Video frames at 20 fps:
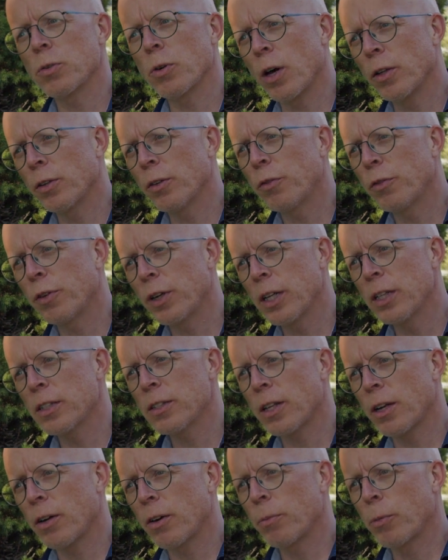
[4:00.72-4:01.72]
to other fields
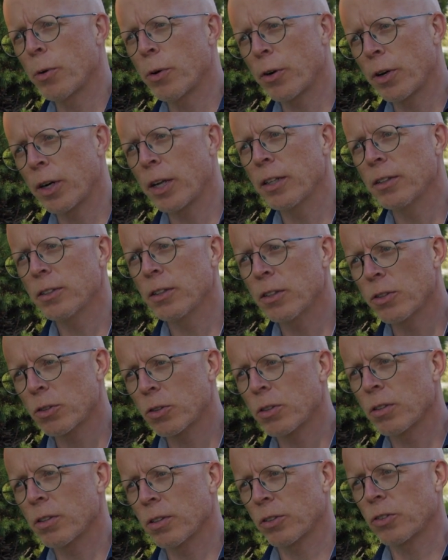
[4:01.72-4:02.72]
that are more related
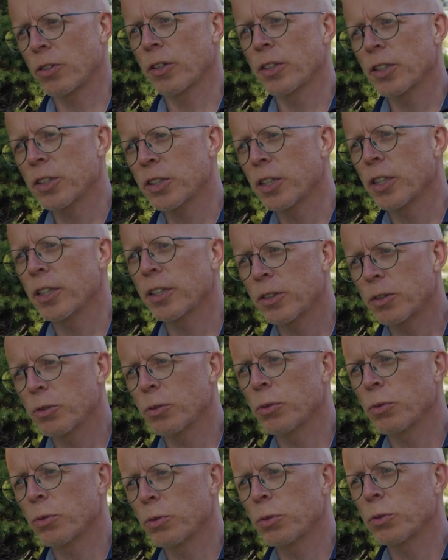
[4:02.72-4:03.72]
traditionally
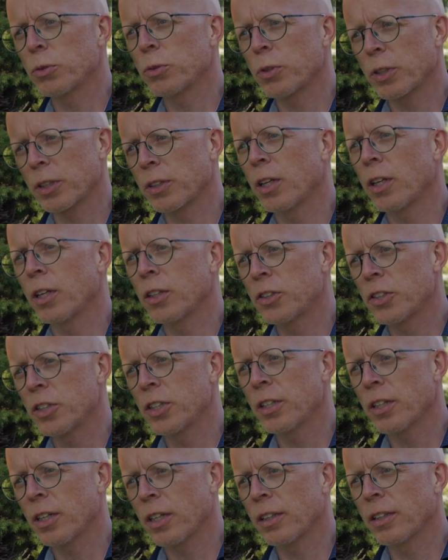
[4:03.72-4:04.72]
to
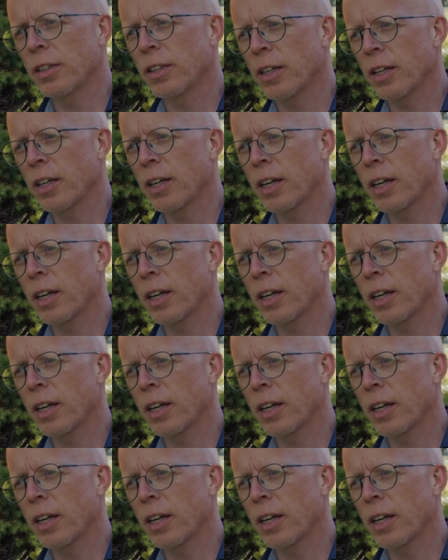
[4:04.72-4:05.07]
technology and